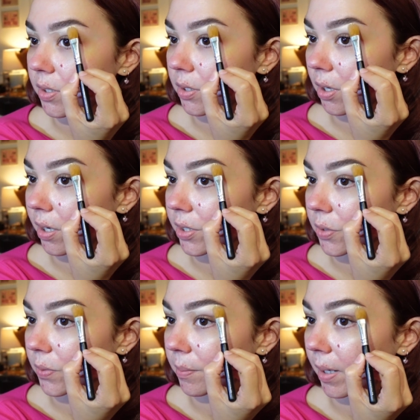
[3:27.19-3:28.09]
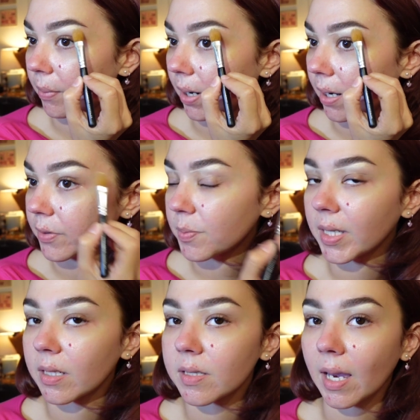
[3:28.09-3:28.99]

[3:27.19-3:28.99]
not doing my brows because